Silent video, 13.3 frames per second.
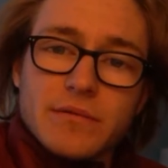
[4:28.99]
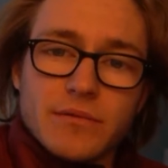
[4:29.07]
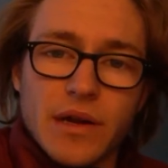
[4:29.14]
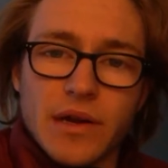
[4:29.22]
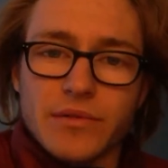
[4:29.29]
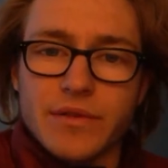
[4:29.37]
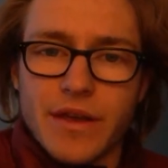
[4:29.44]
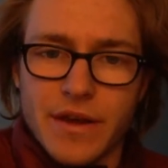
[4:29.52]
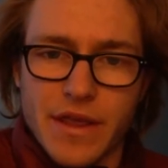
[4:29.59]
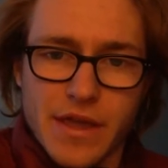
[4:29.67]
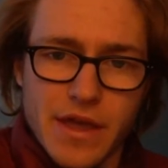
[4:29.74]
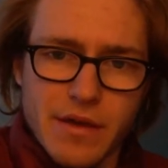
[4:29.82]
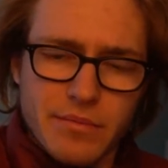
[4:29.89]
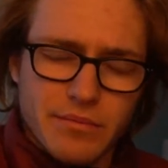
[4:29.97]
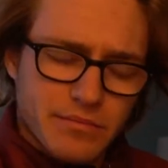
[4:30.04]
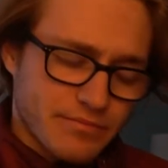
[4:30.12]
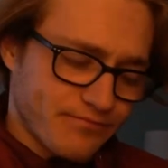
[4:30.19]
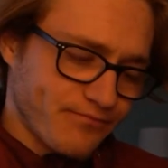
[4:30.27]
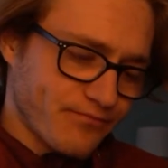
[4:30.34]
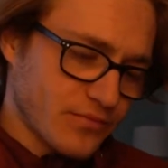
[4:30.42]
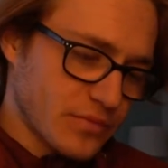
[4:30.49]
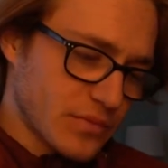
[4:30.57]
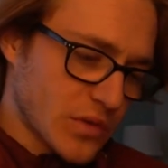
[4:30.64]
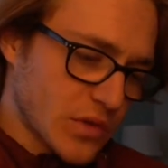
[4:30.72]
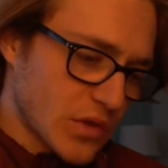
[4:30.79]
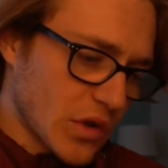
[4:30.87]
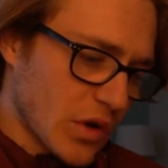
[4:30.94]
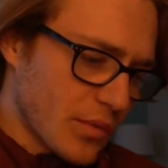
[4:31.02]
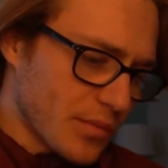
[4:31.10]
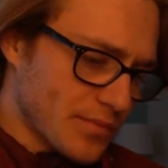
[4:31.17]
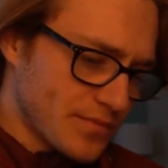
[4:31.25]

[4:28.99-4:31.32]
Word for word: around 10 a.m. So